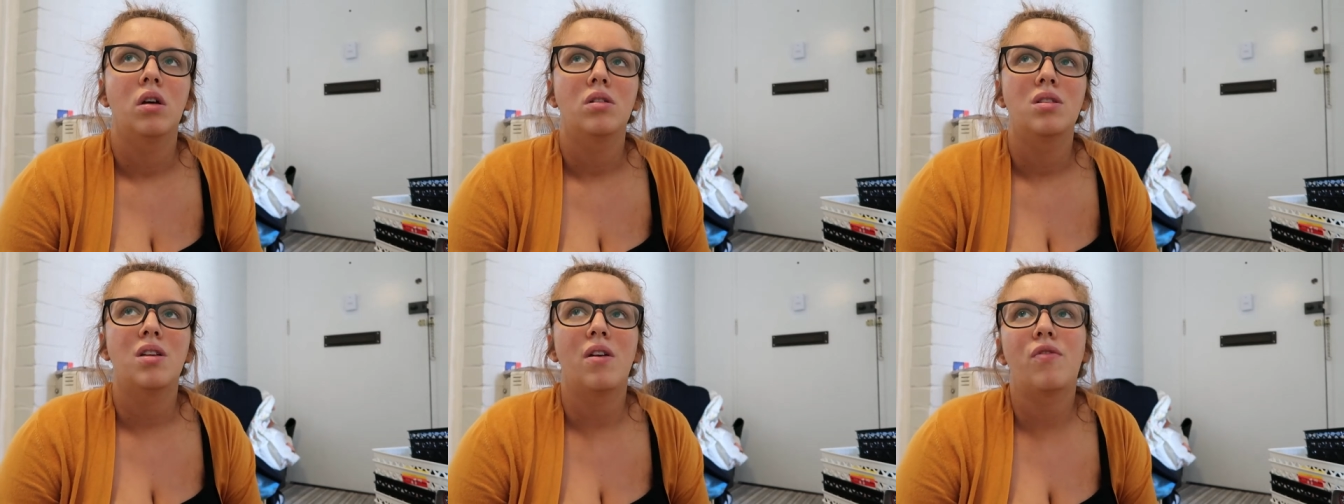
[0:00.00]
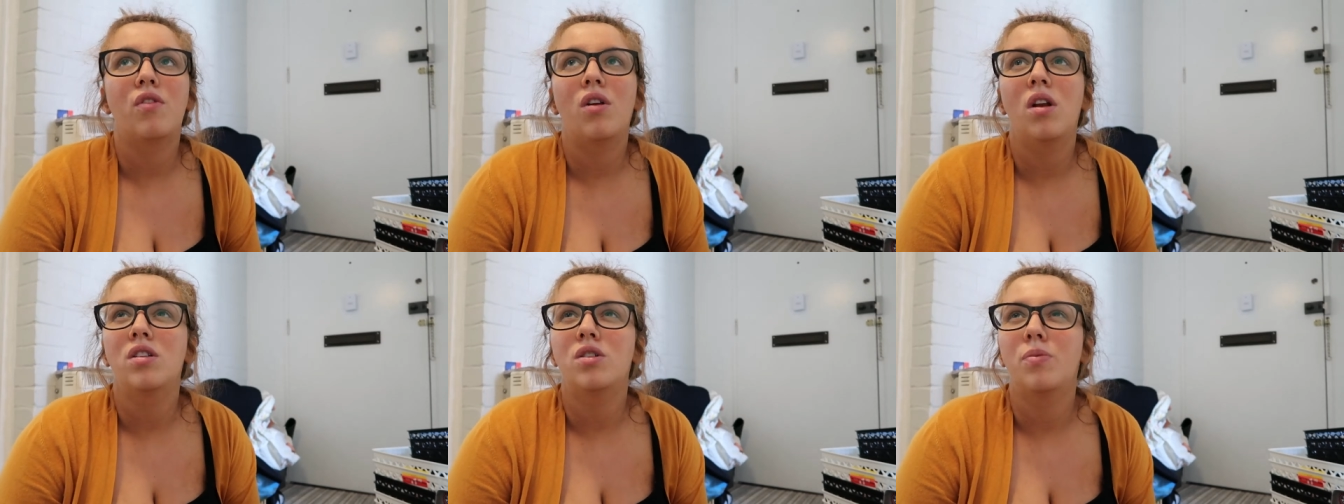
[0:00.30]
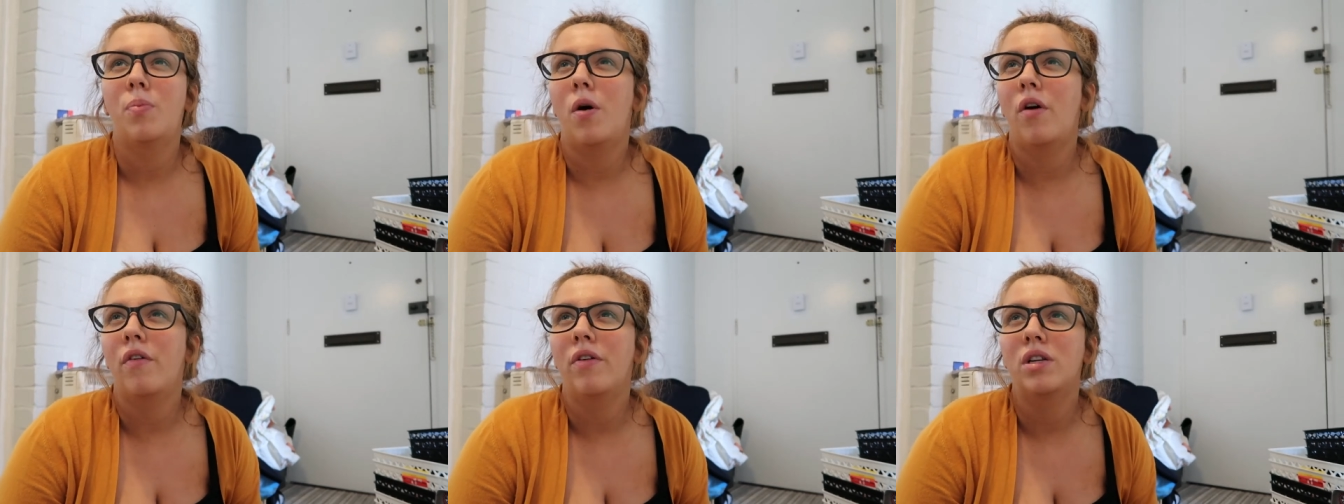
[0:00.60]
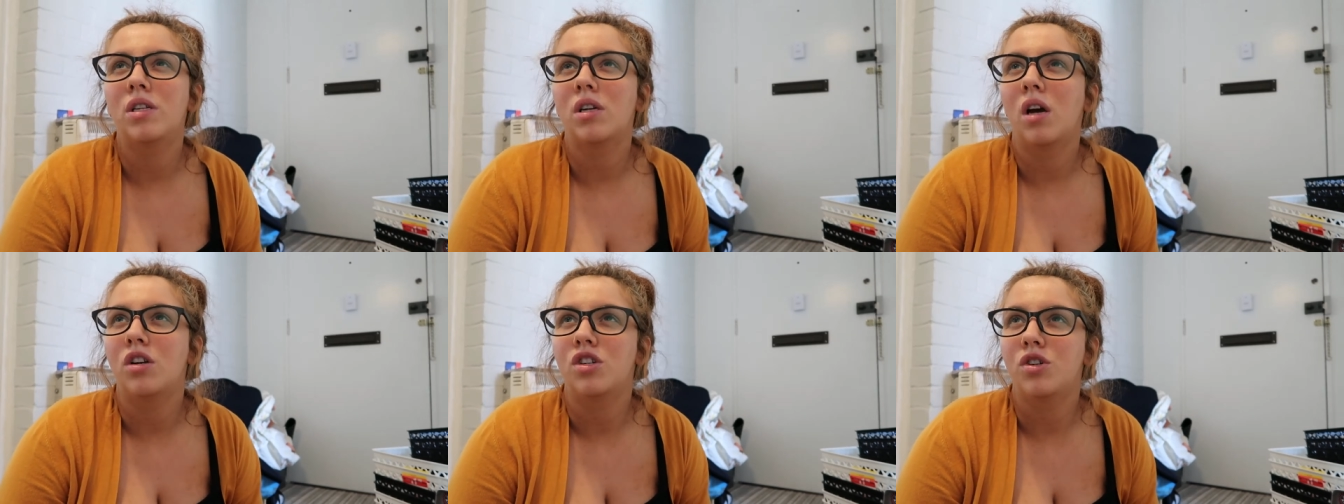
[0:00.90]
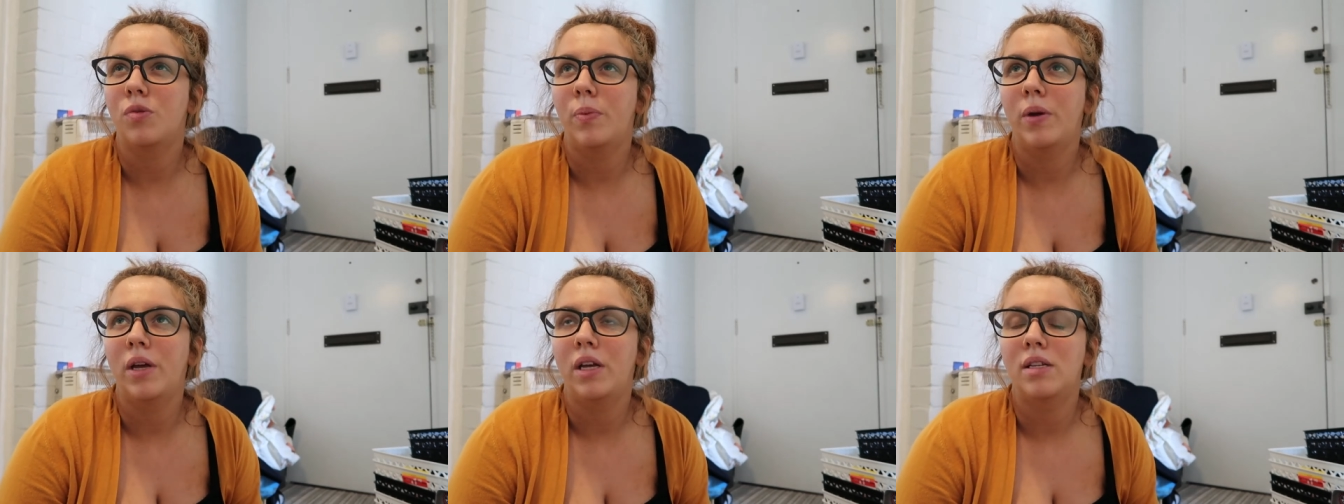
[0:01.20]
so I've got loads of porridge that I
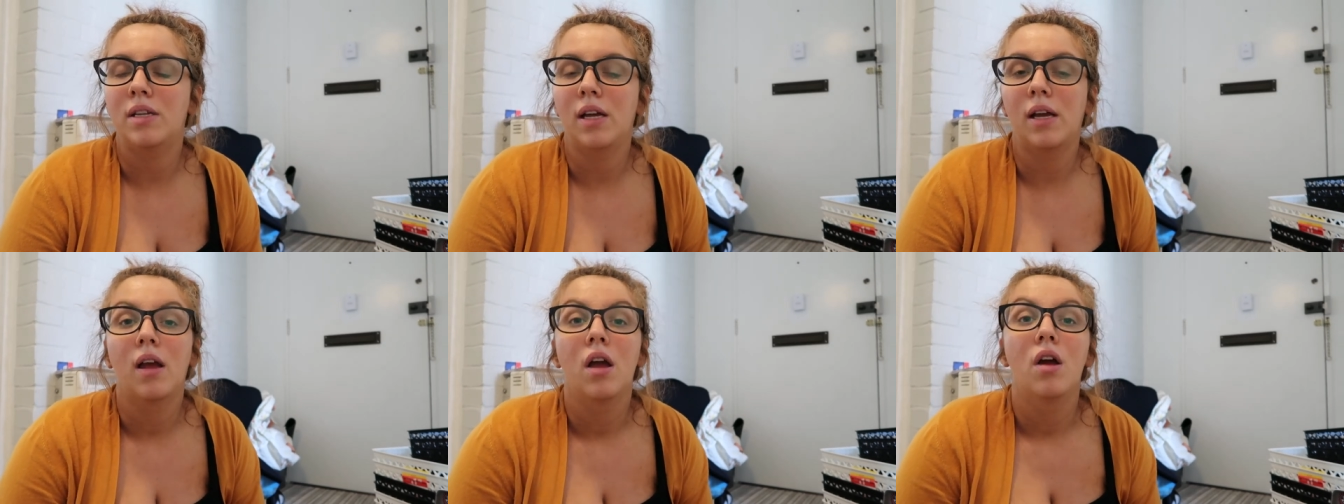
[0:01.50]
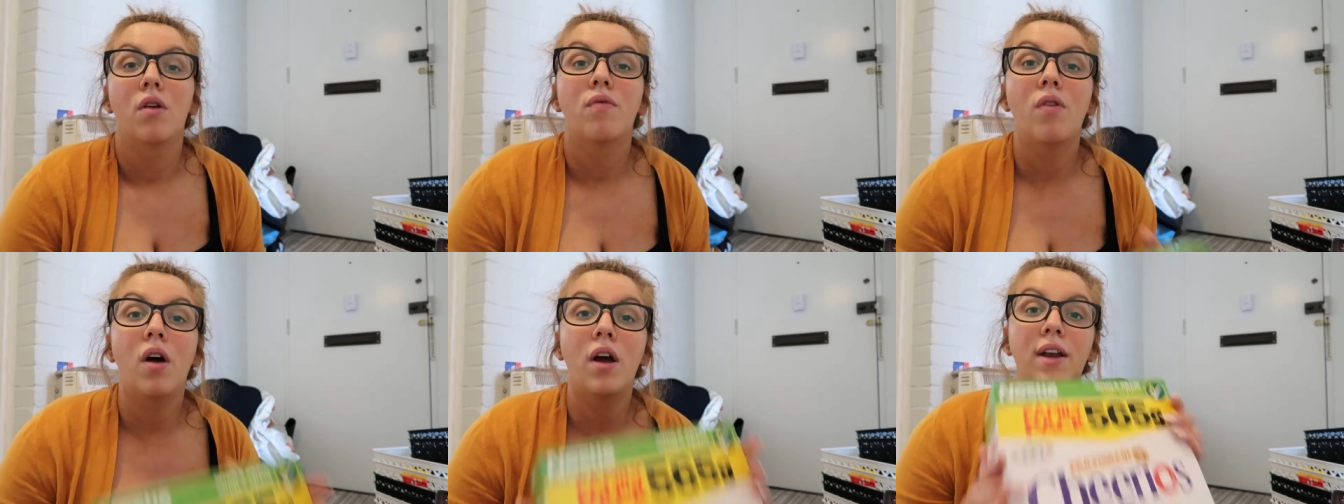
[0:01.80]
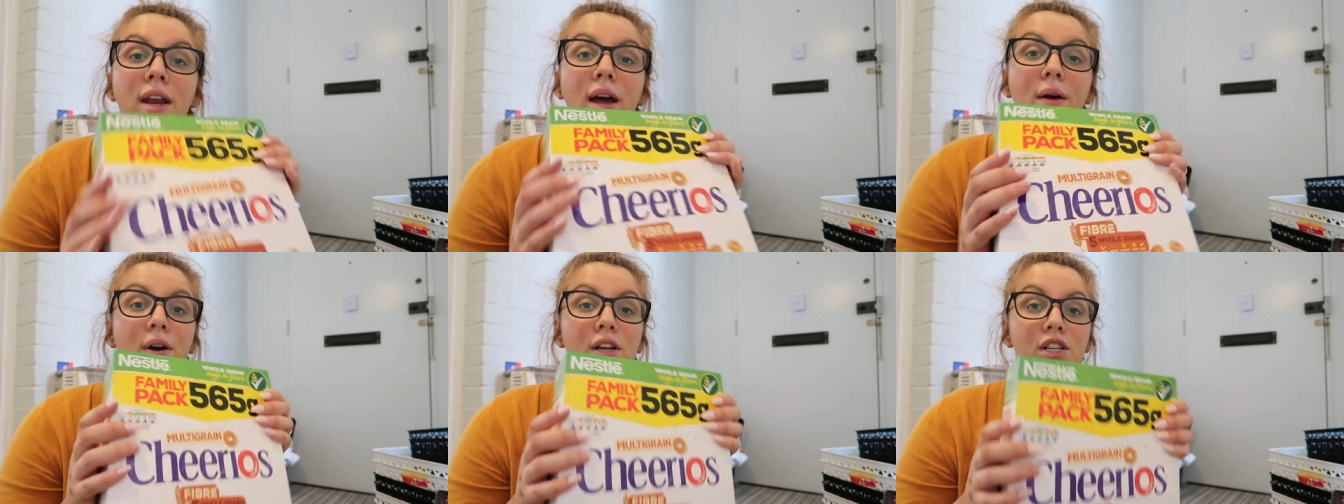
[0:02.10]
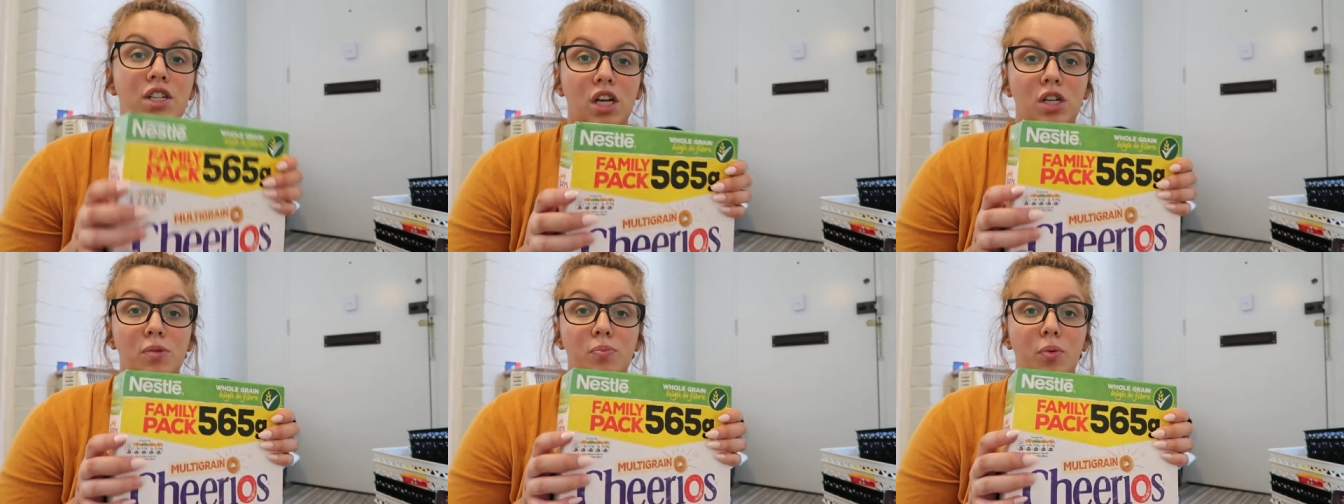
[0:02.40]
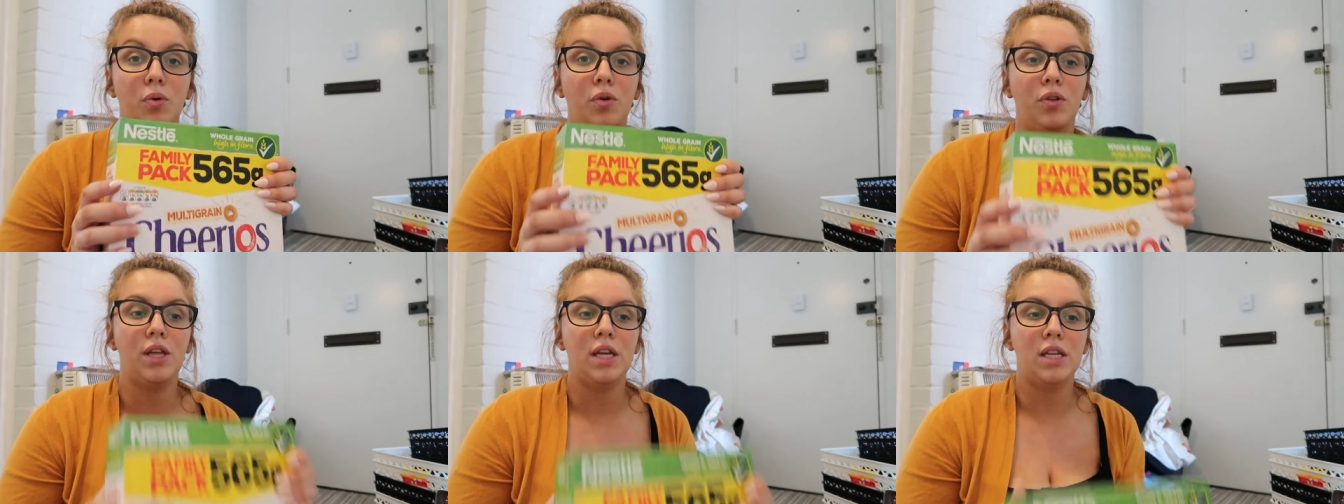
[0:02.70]
should be eating. Right now, I just
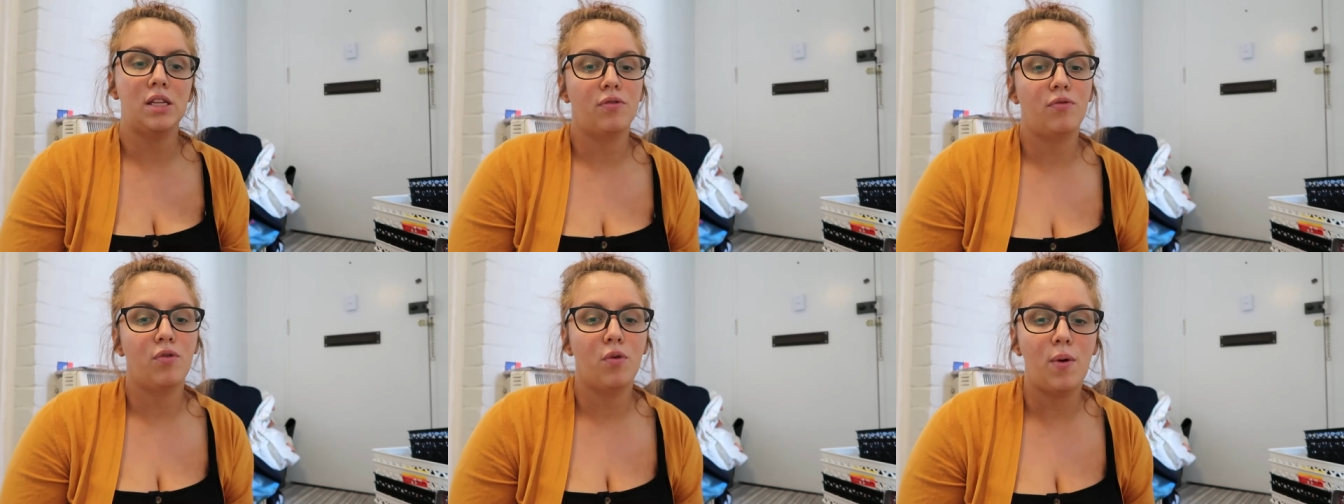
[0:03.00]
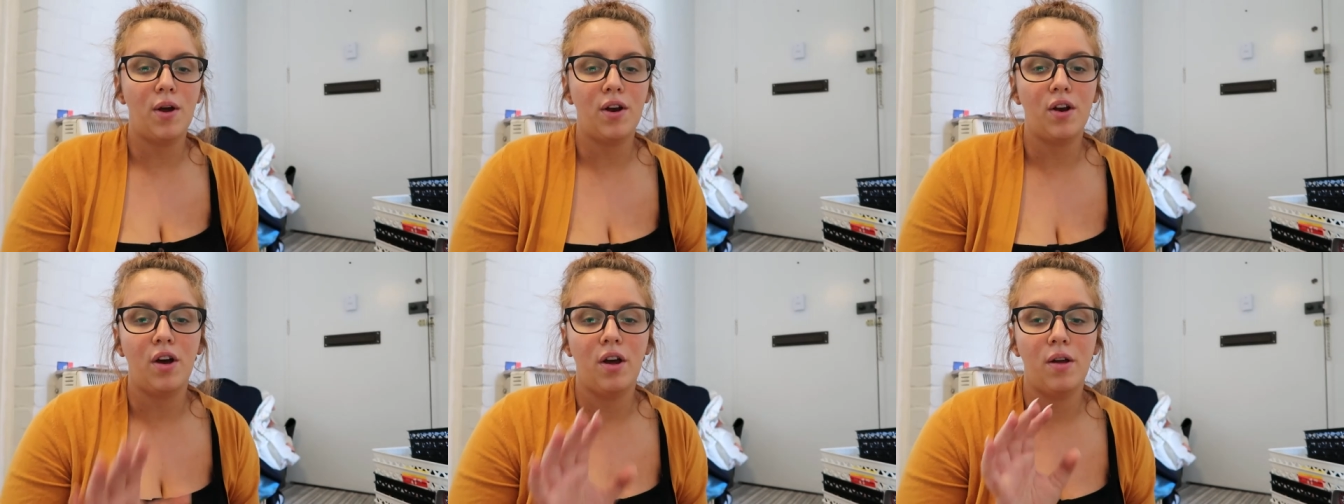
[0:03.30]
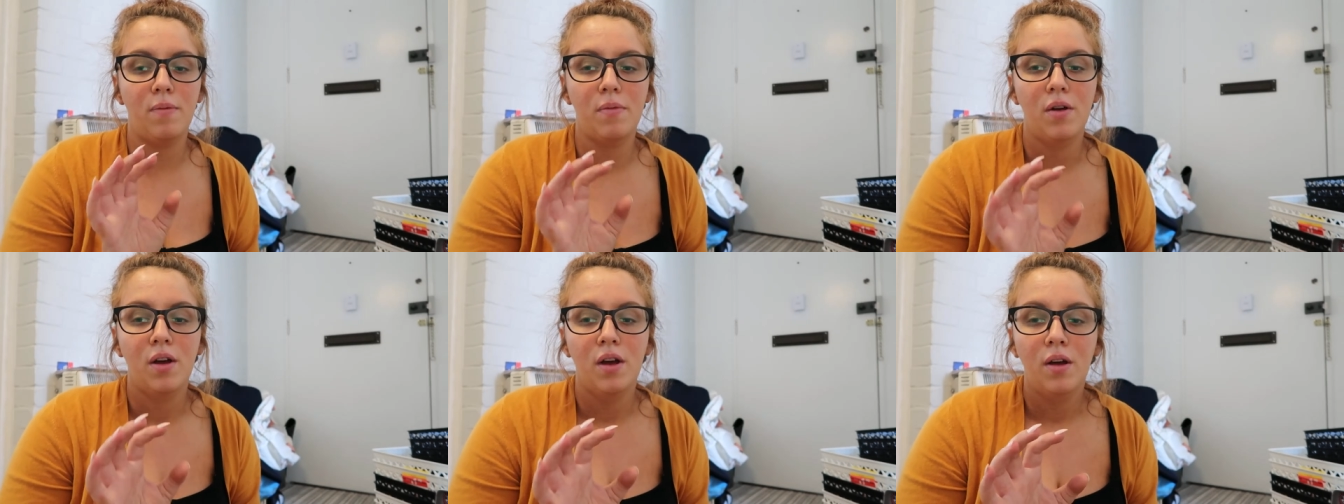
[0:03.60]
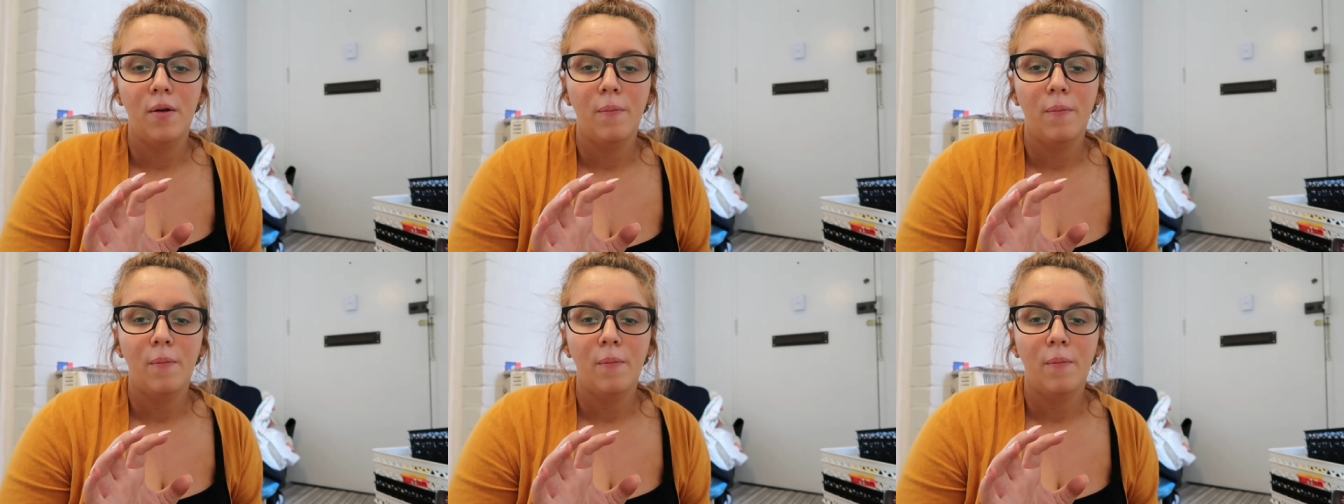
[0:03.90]
bought these for when I'm